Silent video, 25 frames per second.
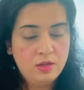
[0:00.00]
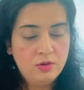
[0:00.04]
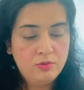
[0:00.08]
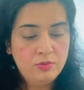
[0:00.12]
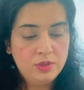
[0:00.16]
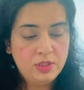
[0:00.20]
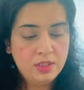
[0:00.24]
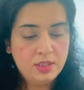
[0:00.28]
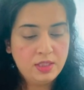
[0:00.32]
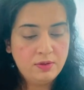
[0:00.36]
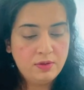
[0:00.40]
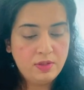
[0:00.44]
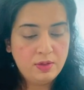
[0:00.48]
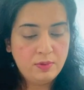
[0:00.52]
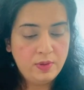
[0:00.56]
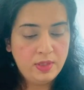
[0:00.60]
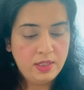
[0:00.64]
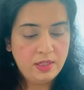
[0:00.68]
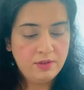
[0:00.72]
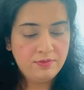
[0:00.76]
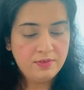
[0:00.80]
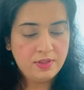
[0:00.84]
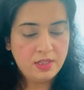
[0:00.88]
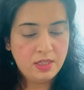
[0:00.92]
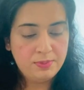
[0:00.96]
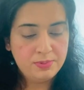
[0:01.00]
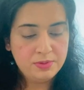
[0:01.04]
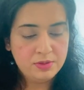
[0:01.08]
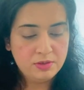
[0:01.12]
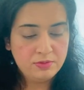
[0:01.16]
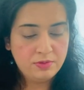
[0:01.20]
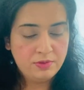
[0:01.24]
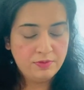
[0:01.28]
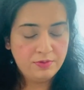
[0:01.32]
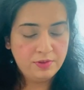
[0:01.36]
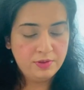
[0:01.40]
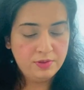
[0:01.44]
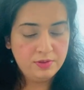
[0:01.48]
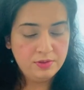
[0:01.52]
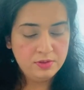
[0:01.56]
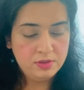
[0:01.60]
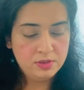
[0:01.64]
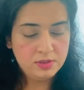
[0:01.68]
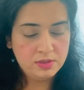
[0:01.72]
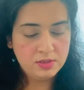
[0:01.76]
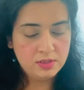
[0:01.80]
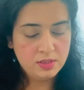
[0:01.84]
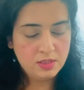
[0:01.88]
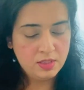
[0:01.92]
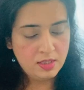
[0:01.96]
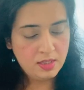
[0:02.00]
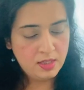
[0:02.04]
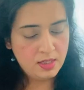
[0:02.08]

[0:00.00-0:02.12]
with the Queen of Cups in reverse.